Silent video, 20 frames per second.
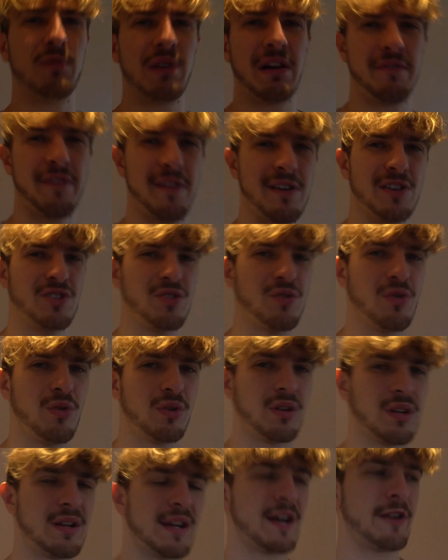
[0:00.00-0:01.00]
my furniture
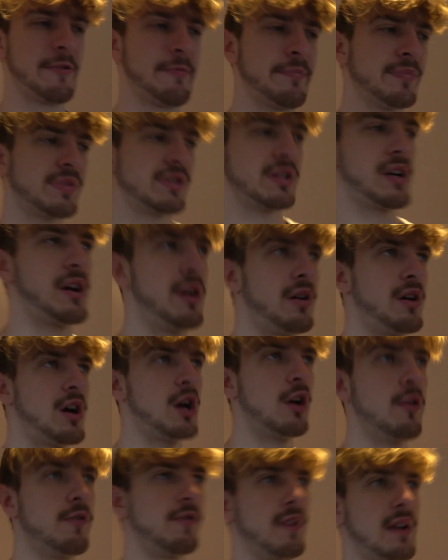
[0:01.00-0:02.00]
ordered now, so
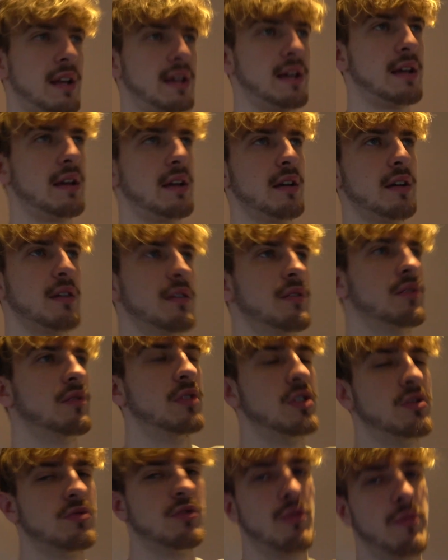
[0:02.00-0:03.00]
hopefully
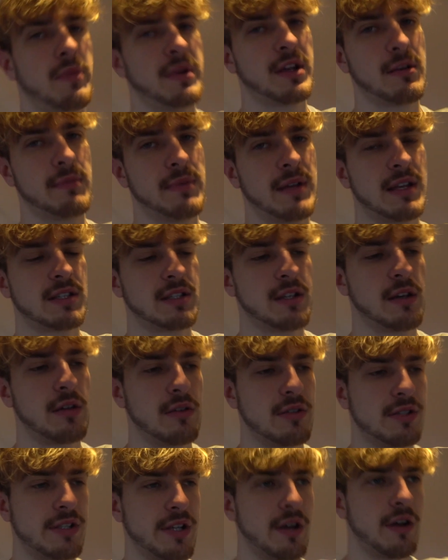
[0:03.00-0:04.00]
this room will be complete
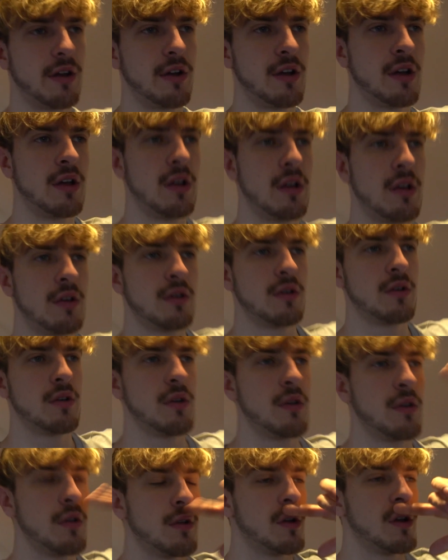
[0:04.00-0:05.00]
soon. So
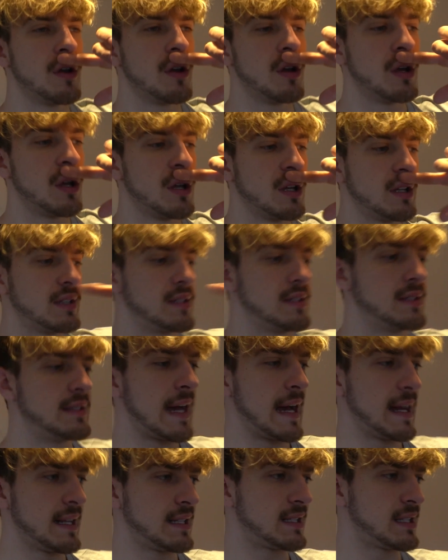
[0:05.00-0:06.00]

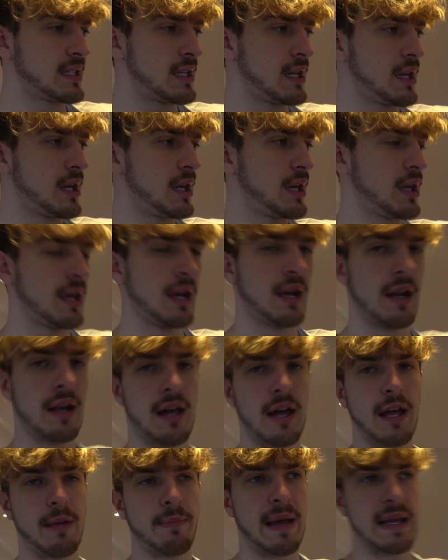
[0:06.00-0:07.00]
desk and
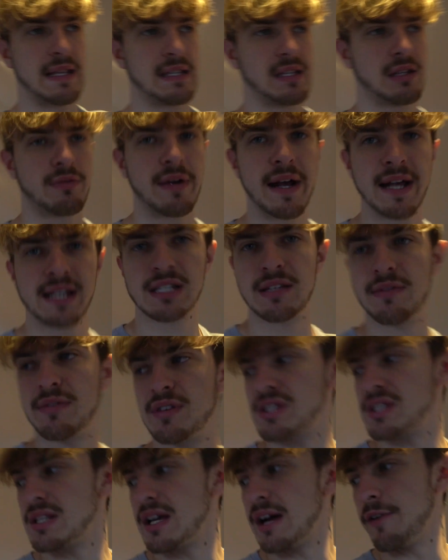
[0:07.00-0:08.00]
like basically the rest of the
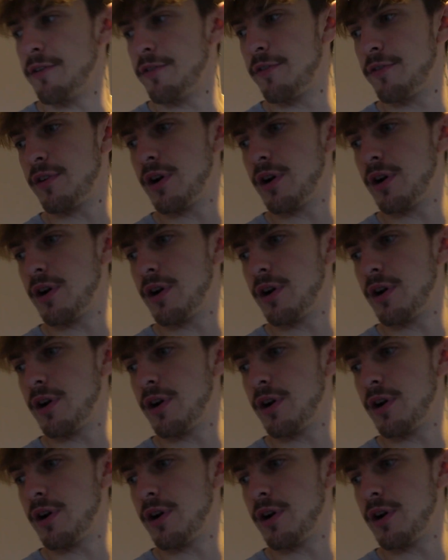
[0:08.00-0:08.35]
stuff